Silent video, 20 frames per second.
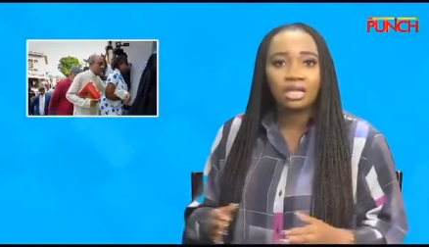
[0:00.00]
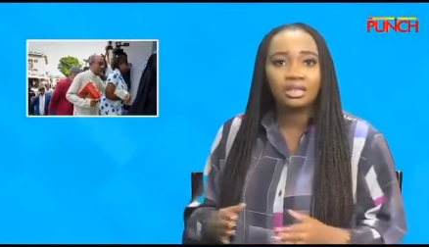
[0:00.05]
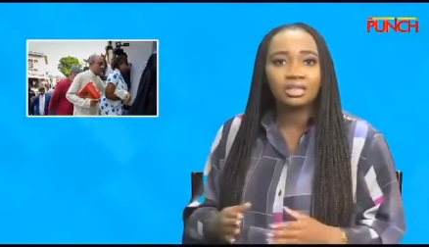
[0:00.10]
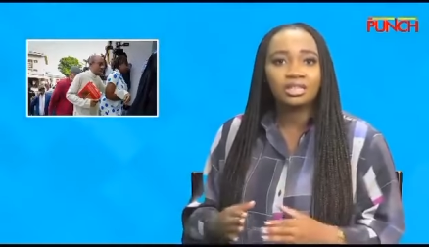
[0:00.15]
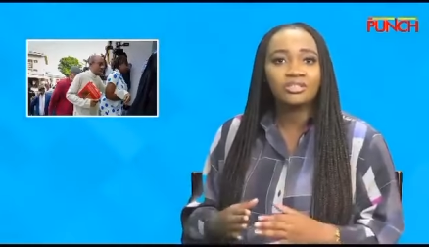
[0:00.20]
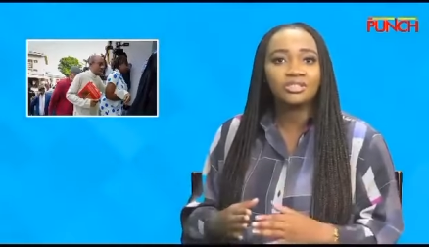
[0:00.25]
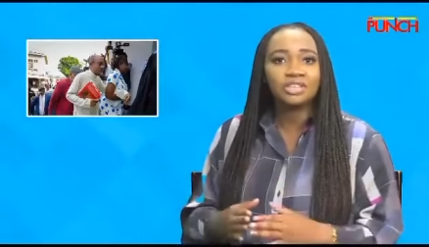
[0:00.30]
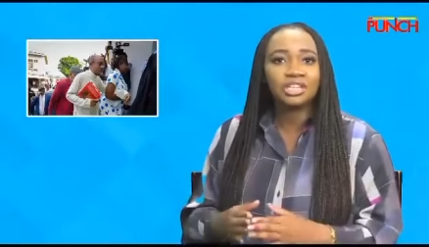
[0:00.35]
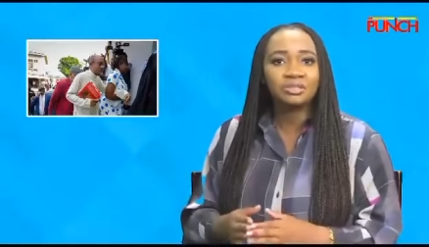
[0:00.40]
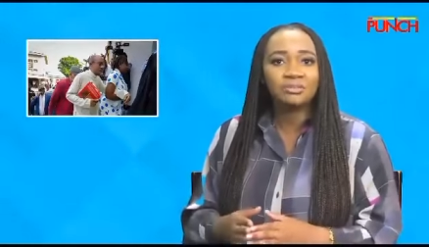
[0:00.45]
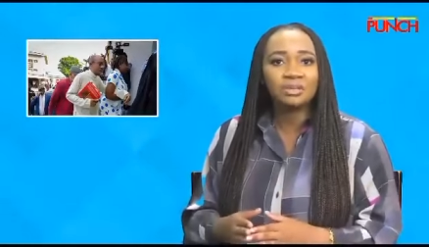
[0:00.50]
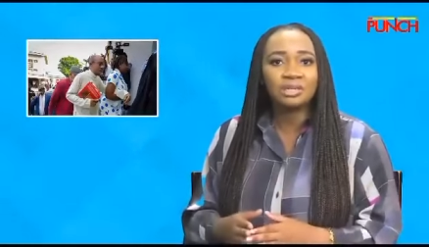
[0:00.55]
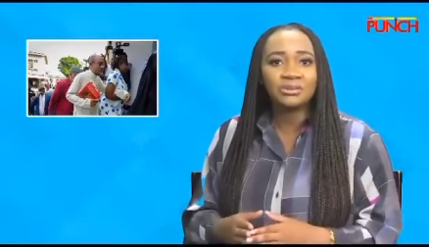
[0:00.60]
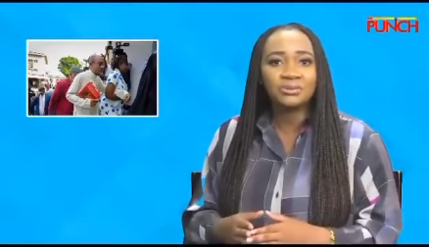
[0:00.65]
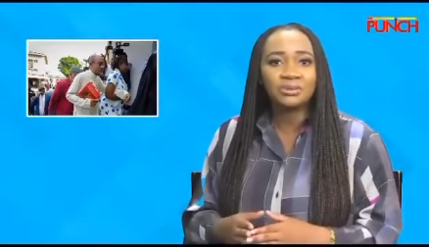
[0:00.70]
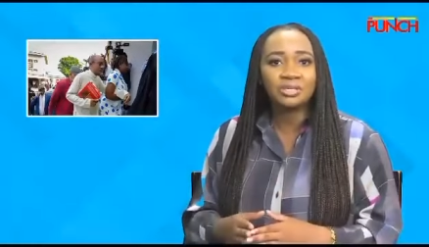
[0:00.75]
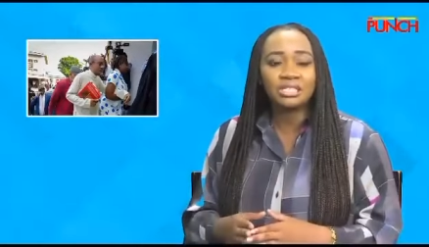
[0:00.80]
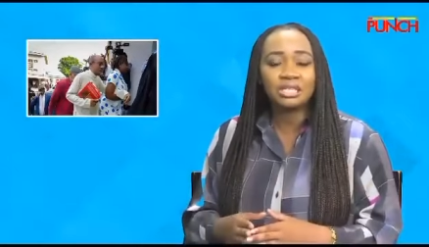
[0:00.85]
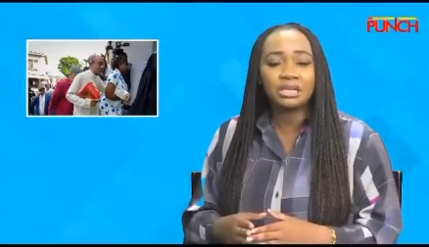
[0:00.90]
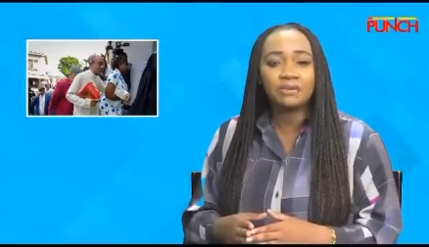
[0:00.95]
The
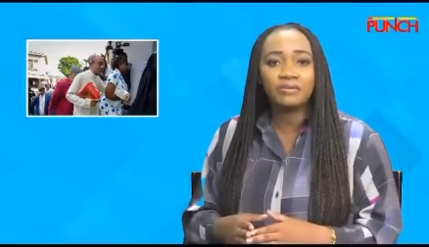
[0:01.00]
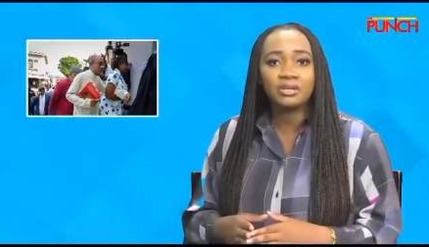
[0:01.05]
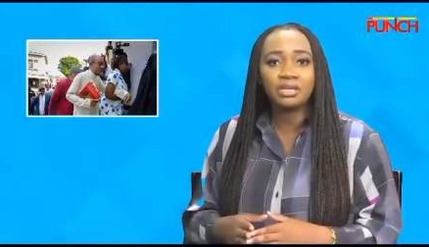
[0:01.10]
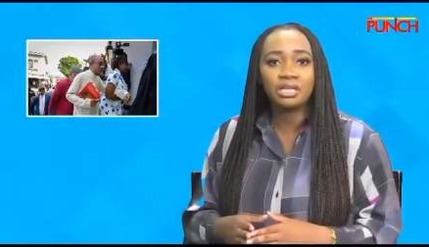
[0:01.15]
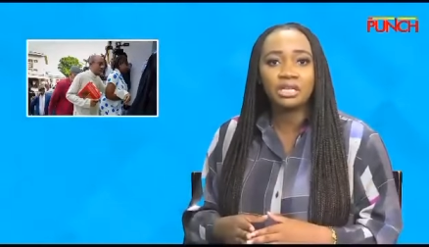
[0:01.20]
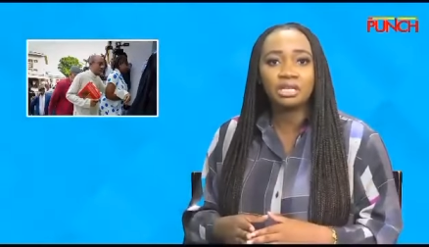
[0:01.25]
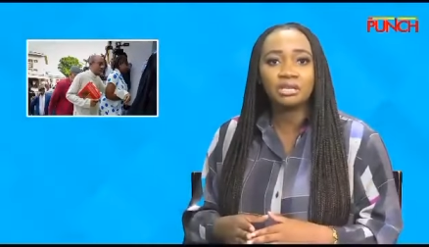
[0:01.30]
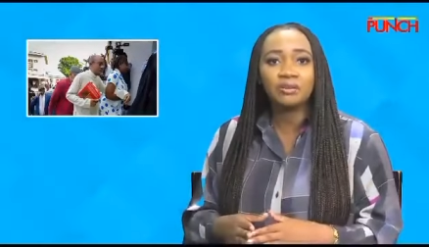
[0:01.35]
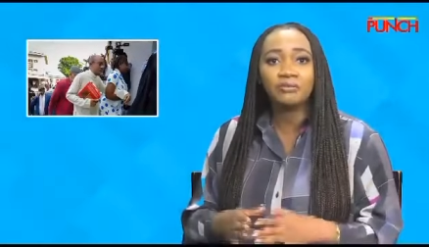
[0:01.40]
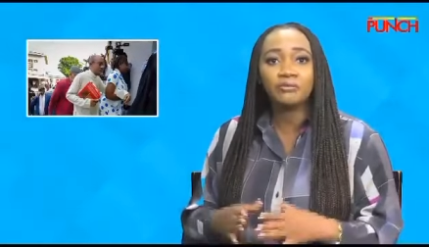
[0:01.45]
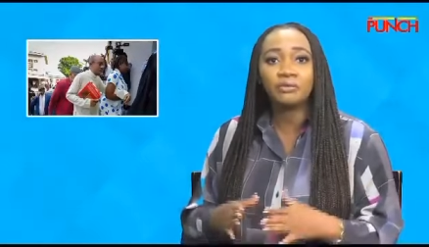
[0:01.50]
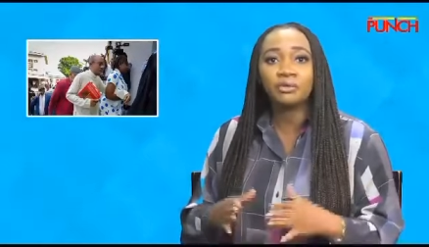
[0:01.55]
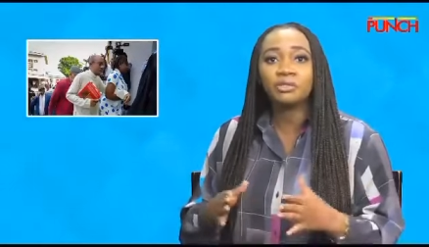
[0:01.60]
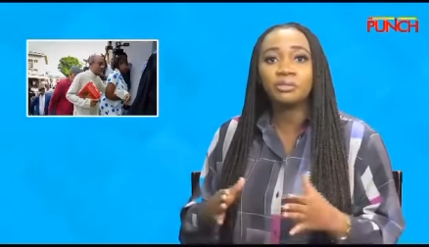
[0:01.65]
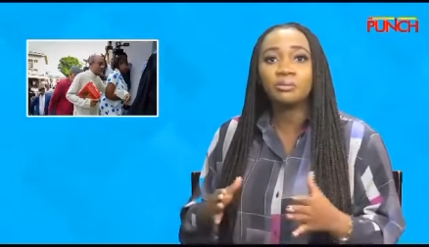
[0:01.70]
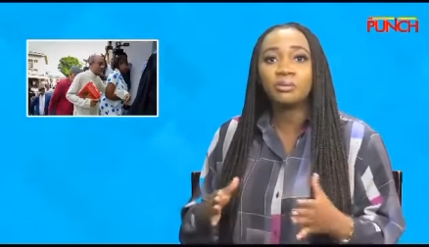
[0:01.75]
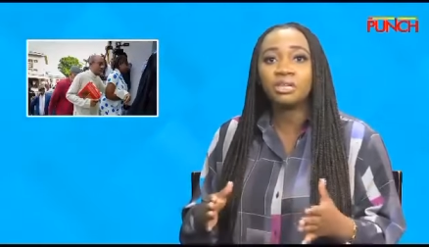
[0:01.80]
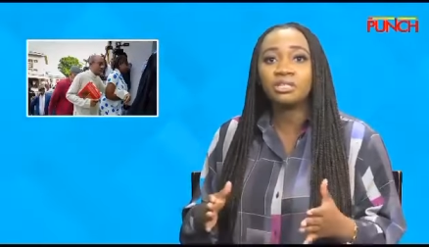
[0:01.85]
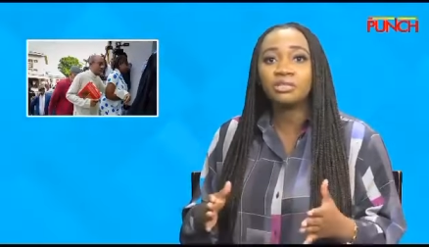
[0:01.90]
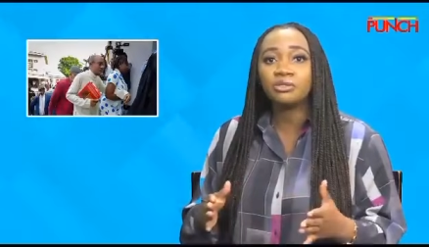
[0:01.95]
judgment was given in a
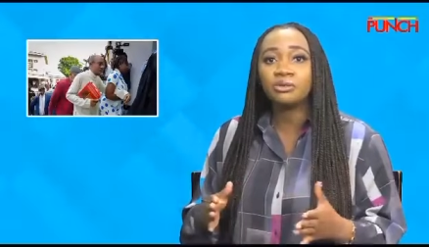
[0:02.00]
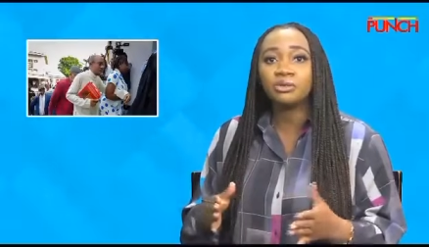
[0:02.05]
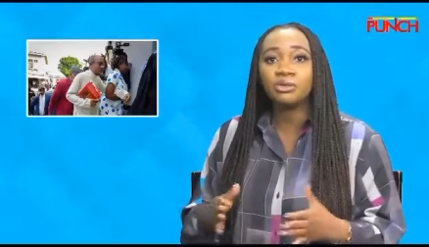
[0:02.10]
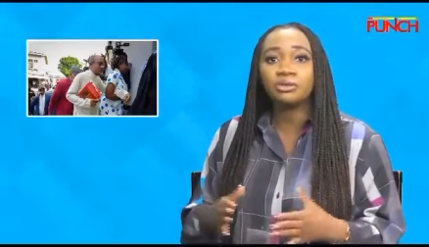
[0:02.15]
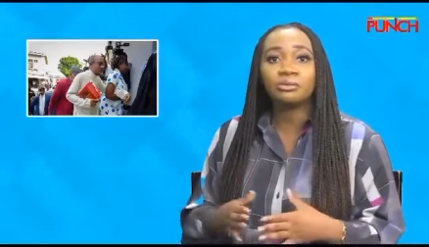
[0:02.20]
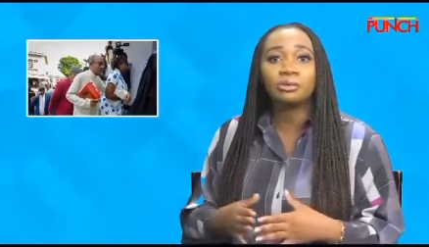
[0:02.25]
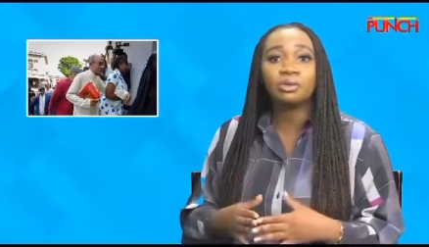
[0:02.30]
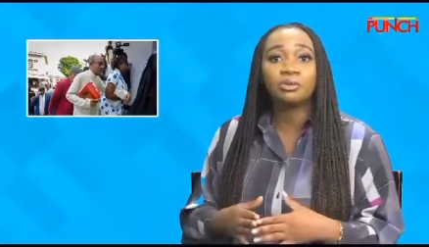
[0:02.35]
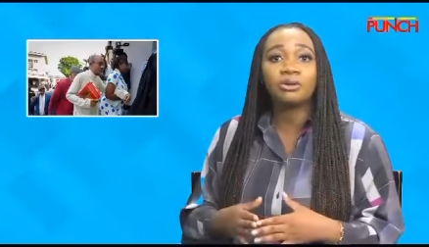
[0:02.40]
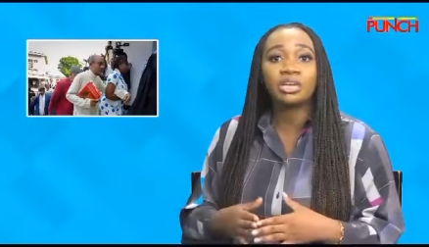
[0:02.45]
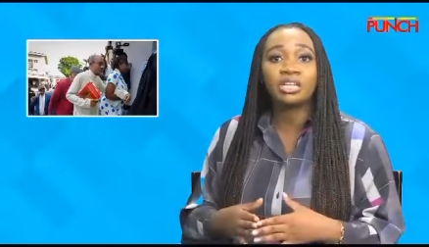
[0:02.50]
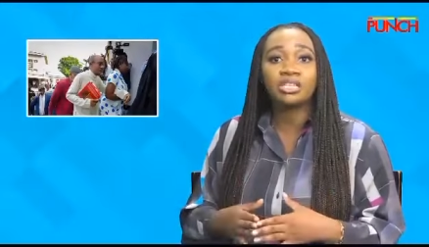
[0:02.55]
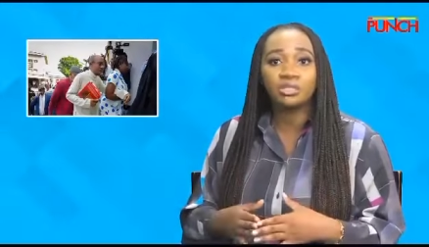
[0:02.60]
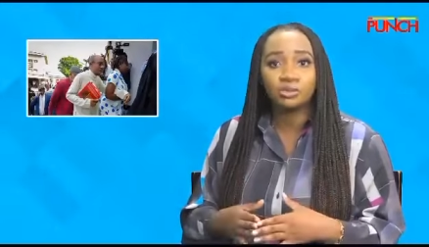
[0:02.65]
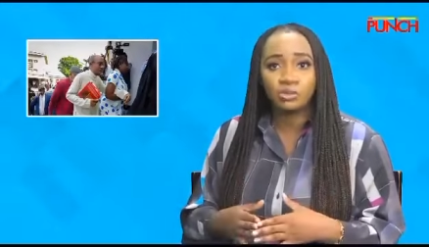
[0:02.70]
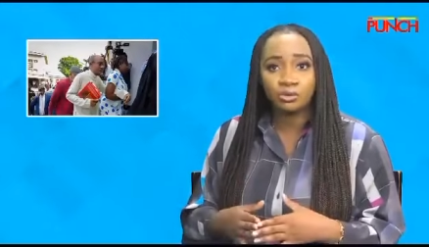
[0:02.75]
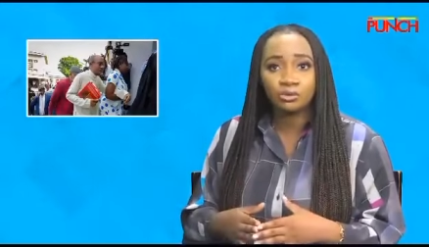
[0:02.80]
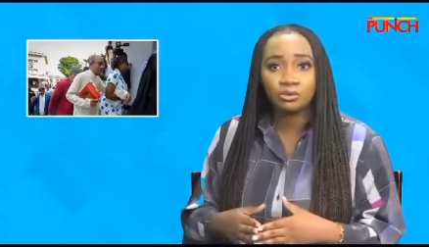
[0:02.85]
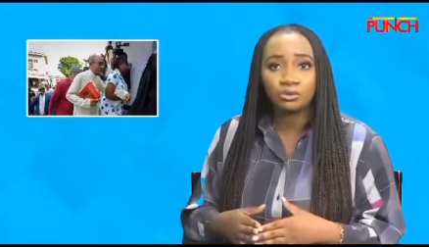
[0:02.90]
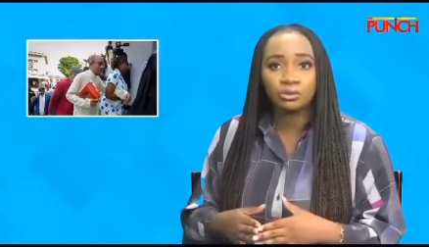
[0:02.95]
fundamental human
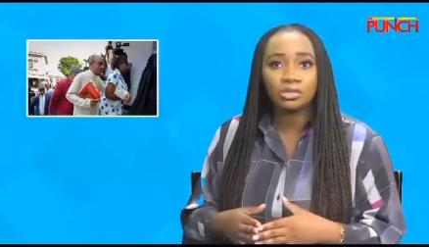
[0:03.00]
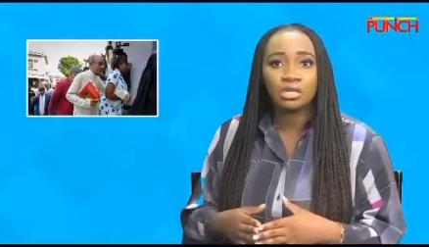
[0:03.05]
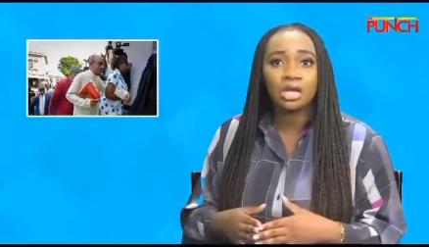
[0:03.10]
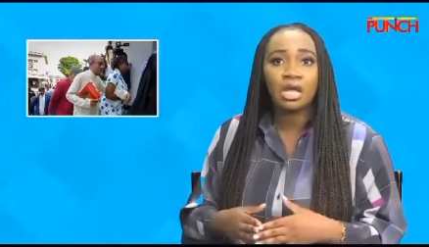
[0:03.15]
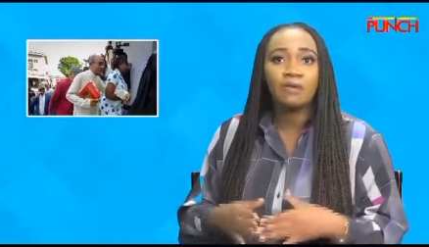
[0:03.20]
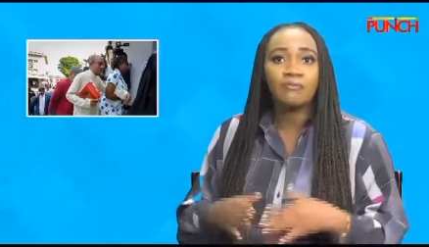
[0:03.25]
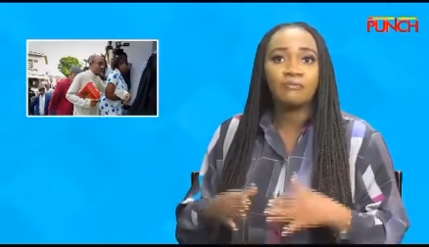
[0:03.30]
rights suit